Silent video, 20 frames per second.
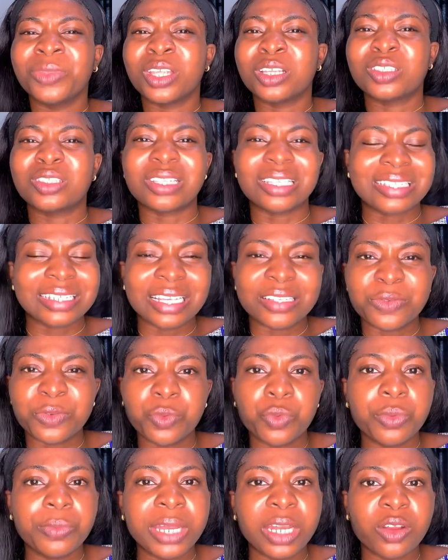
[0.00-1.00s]

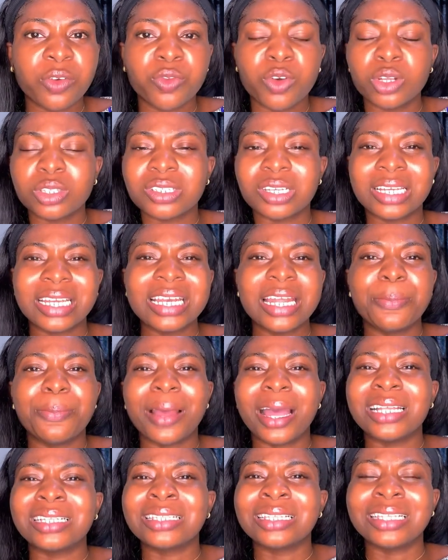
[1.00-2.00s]
successful women of God talking
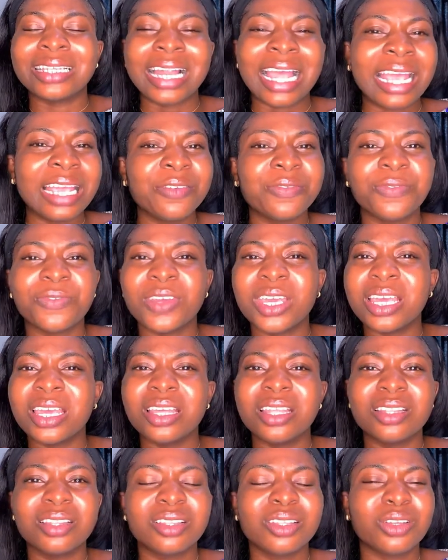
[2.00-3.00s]
about life
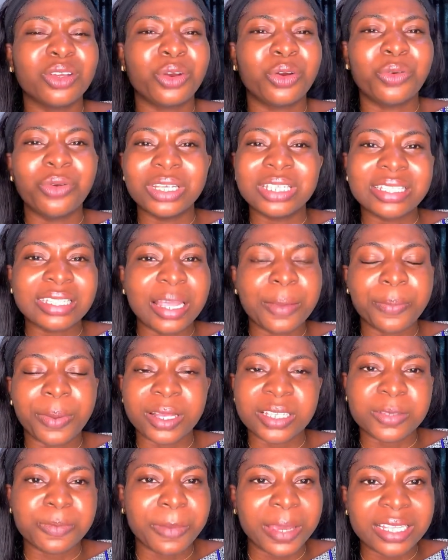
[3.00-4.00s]
in Christian
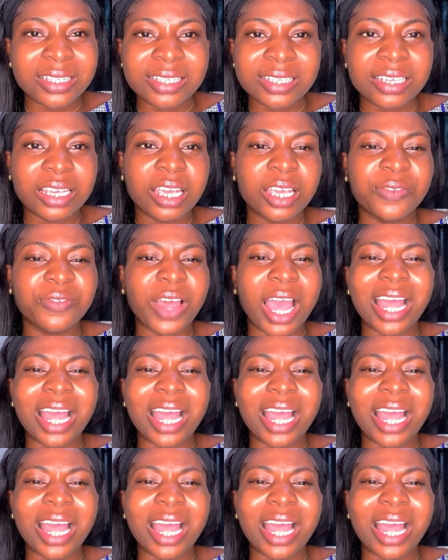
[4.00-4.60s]
perspective,